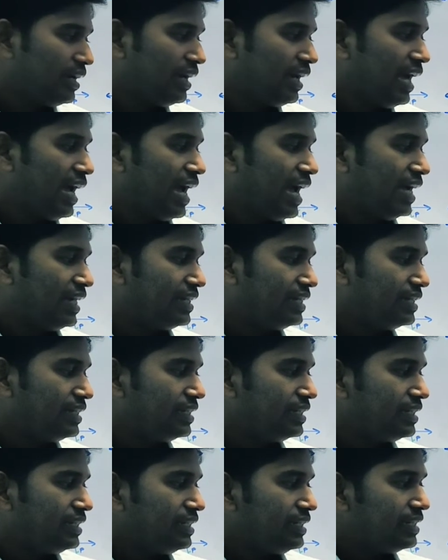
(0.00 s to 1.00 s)
and
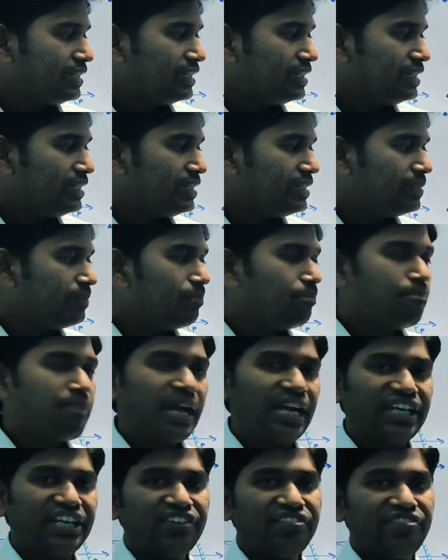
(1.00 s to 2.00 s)
it is
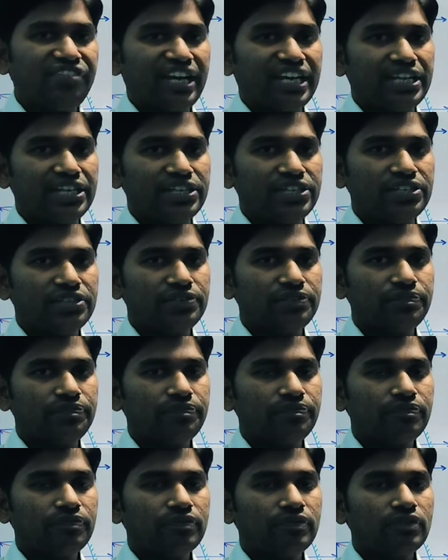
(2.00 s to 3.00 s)
magnified.
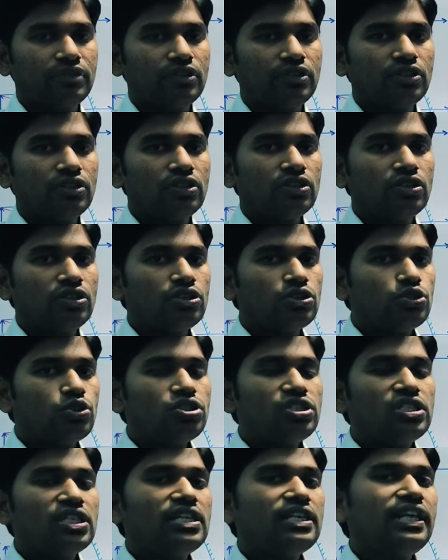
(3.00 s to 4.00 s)
So
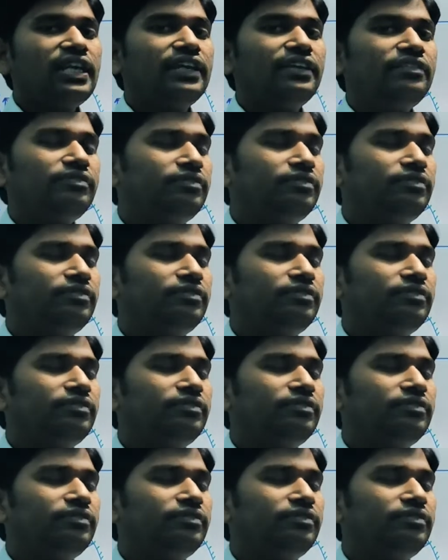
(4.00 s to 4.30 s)
children,